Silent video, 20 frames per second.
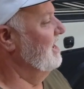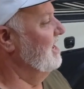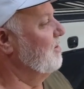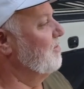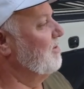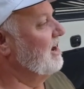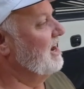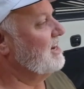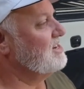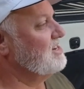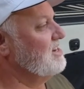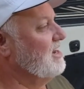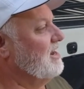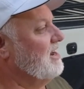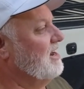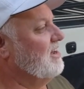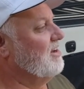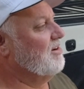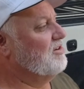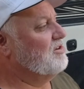We're actually
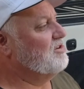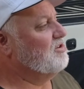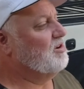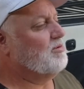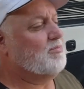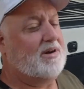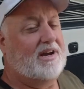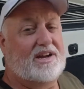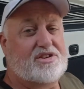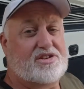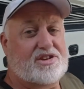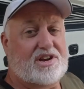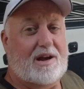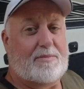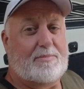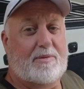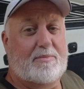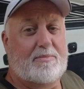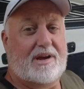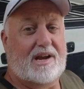going to go to a bike
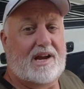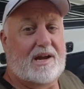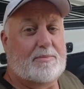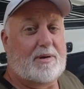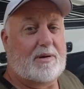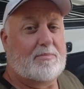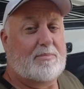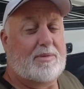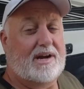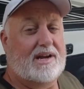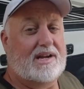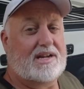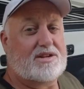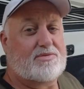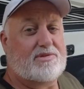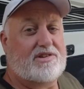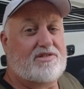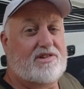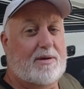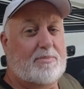shop and pick up our bikes
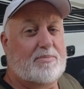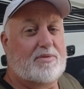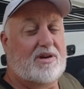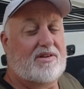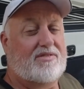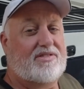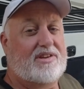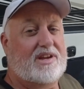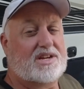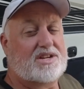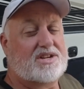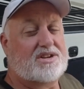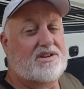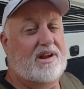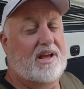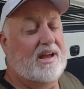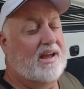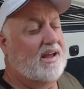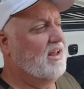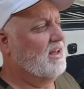we dropped off
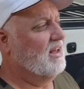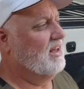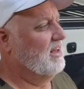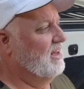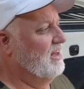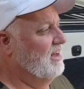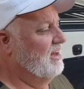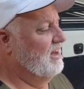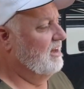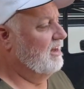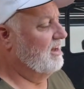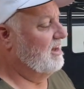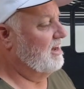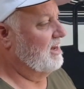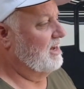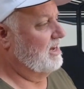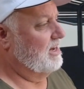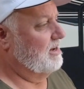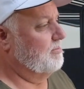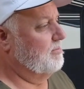yesterday.
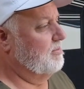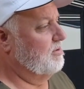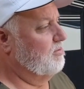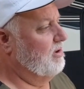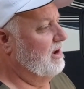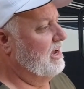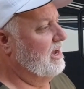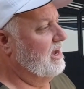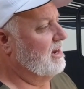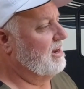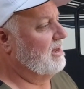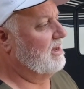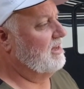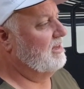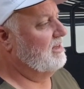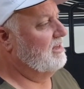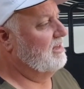We had a